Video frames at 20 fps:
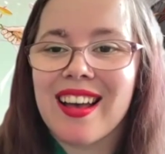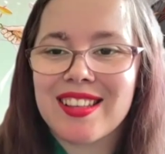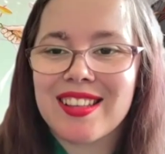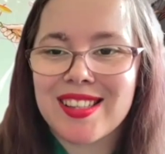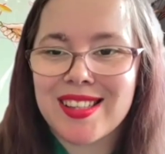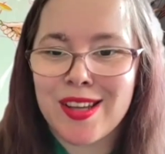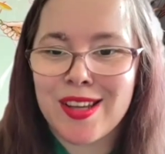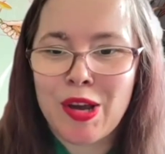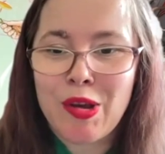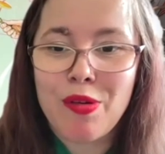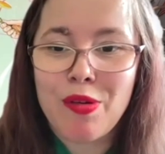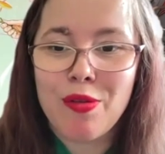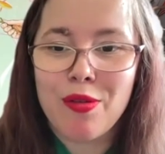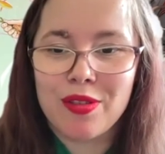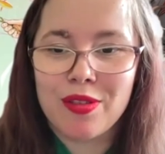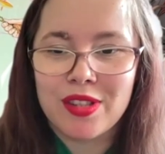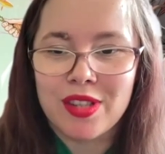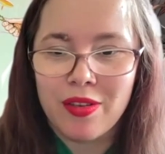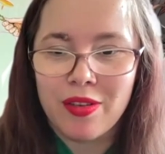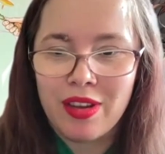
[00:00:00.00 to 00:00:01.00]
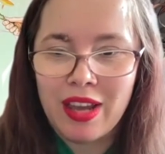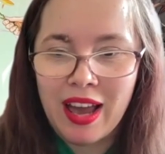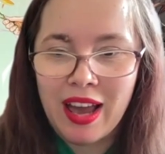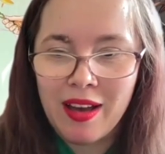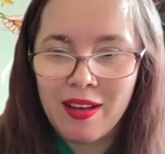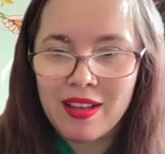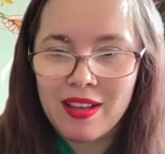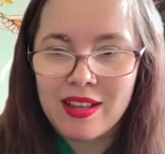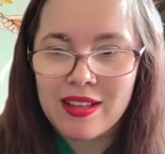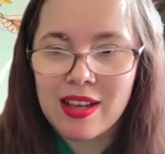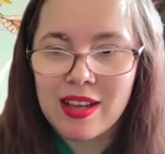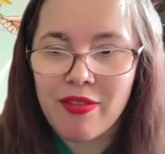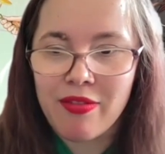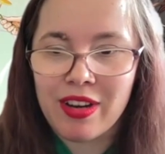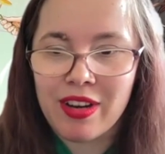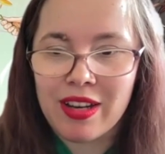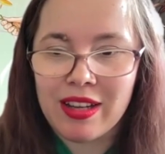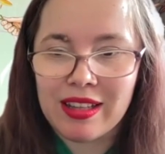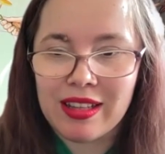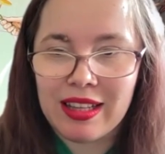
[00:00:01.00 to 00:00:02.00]
So yeah,
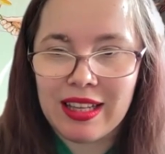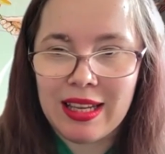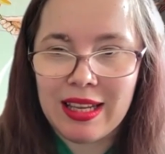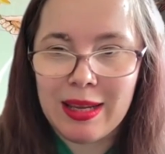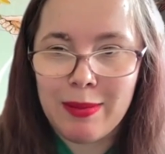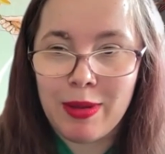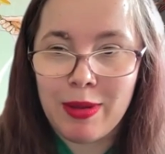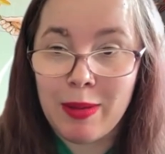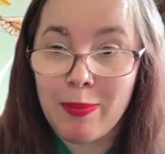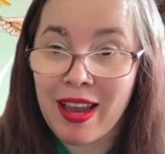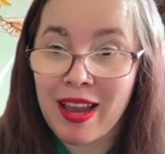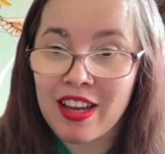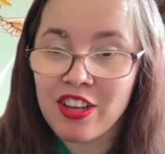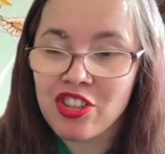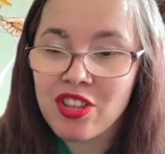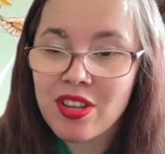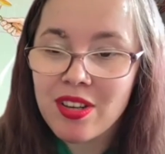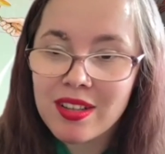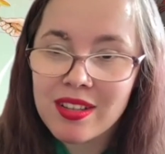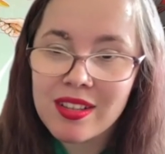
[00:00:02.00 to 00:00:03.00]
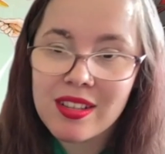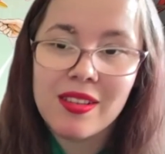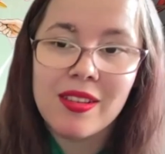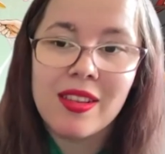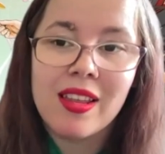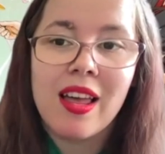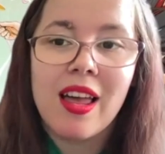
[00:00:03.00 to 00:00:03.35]
definitely be patient.